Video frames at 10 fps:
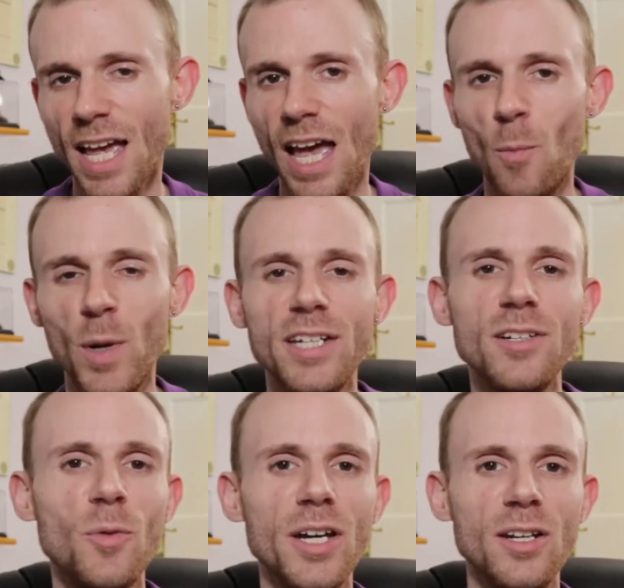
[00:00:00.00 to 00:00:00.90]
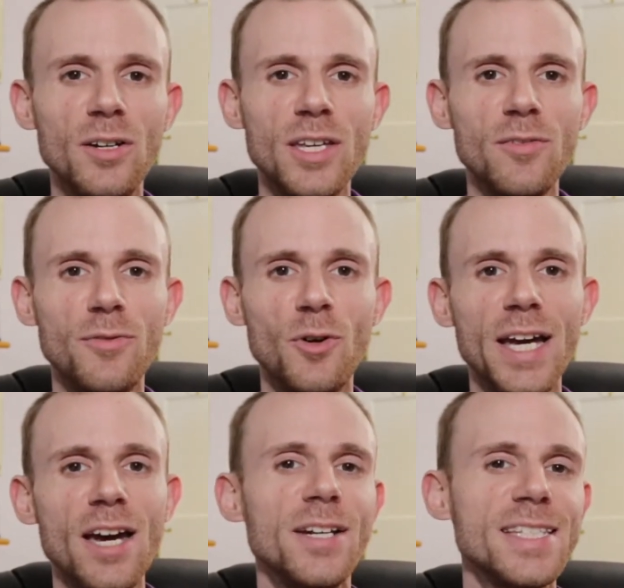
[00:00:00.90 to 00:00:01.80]
And when you know what you're looking for,
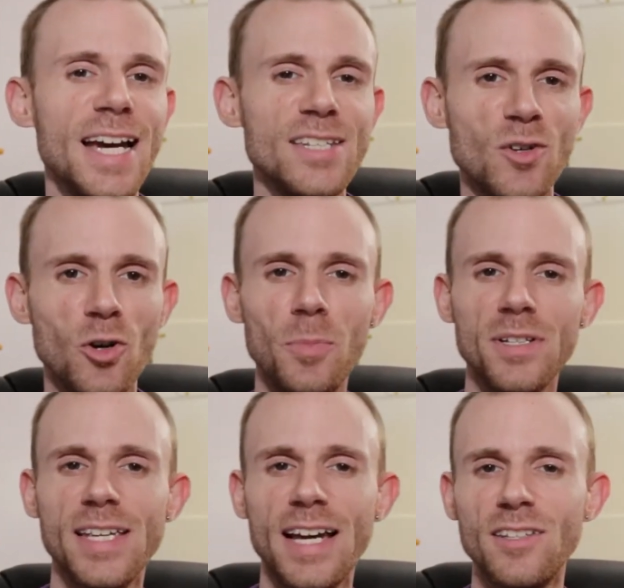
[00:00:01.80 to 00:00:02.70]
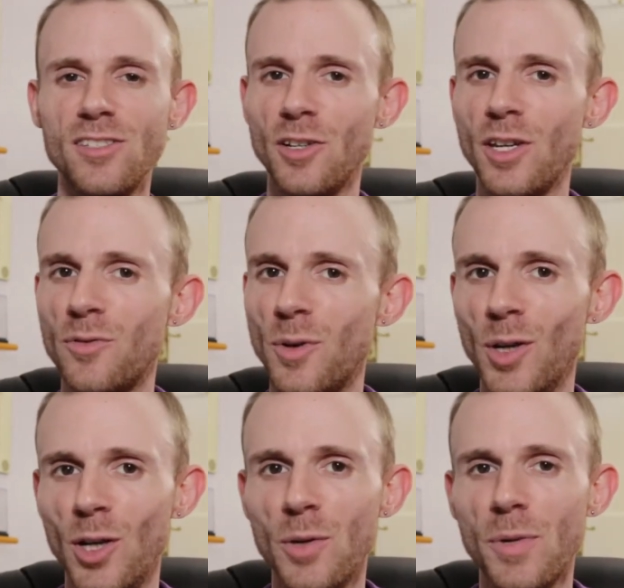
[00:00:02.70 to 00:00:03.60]
it only takes a couple of seconds looking through a
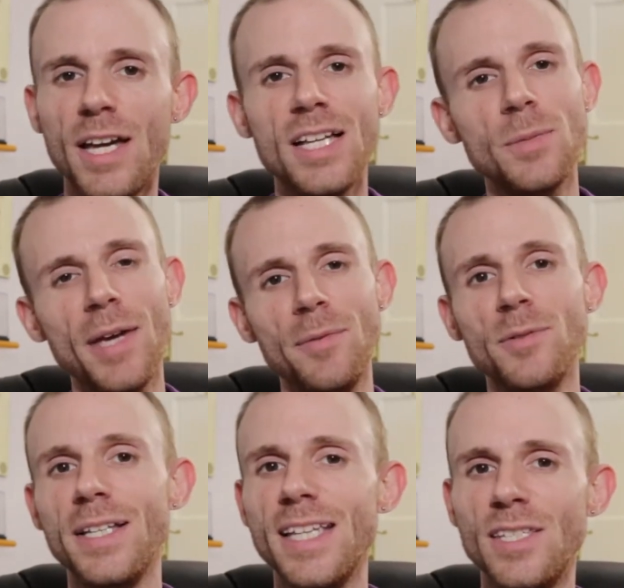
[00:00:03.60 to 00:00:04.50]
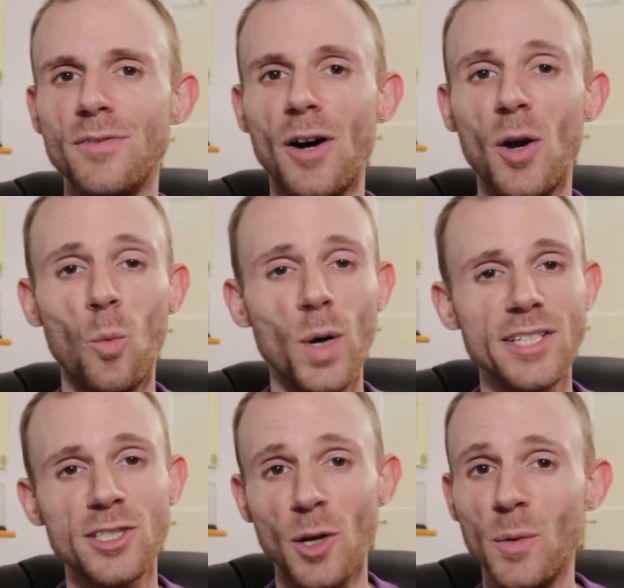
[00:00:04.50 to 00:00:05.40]
loop to be able to identify which
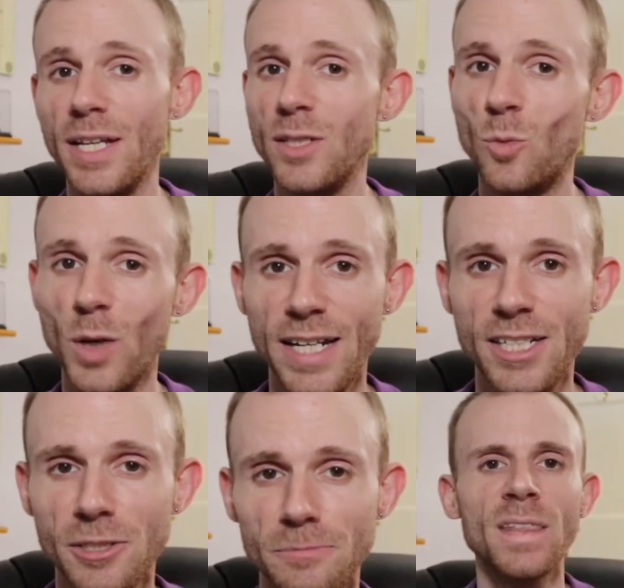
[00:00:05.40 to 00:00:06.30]
stone is which.